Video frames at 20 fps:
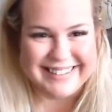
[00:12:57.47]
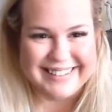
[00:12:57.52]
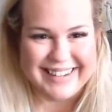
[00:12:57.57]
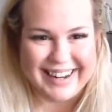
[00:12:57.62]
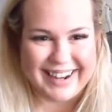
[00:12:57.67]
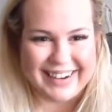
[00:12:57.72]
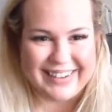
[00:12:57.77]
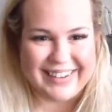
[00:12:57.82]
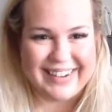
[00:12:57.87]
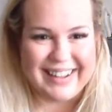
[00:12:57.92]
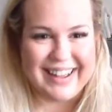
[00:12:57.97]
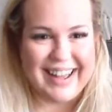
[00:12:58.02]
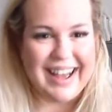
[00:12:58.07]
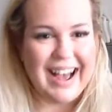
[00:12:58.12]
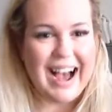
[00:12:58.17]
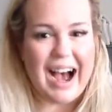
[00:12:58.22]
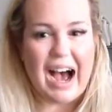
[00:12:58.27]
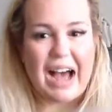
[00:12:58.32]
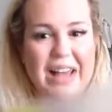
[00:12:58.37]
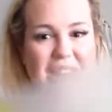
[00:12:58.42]
No,
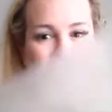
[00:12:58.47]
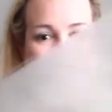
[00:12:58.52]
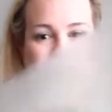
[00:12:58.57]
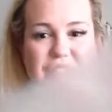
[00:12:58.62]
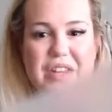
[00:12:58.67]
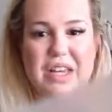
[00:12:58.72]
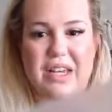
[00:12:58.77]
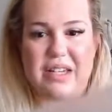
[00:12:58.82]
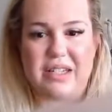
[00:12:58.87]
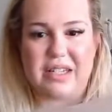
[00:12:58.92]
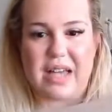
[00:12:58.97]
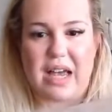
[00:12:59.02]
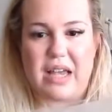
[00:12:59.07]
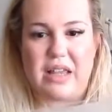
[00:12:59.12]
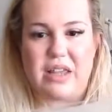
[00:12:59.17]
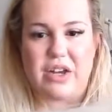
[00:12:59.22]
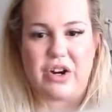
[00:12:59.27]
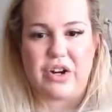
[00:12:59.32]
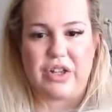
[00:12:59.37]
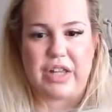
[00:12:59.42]
I love these.
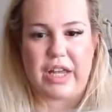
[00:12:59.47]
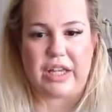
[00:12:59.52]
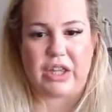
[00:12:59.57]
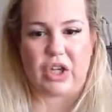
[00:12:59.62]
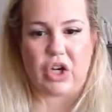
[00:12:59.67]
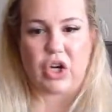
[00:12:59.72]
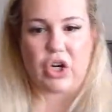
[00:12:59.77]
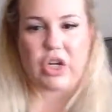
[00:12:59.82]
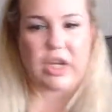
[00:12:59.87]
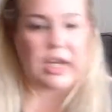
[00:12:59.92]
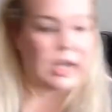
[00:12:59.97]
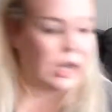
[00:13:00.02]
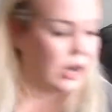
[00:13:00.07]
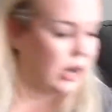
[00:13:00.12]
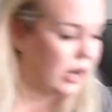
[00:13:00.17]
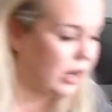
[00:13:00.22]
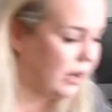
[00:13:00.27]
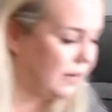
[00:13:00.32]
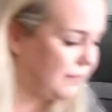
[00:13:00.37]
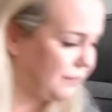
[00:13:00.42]
They're in like the cooking
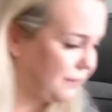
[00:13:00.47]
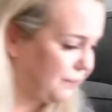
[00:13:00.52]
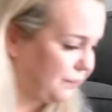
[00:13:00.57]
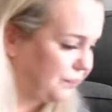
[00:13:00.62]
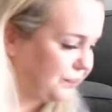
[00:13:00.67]
area.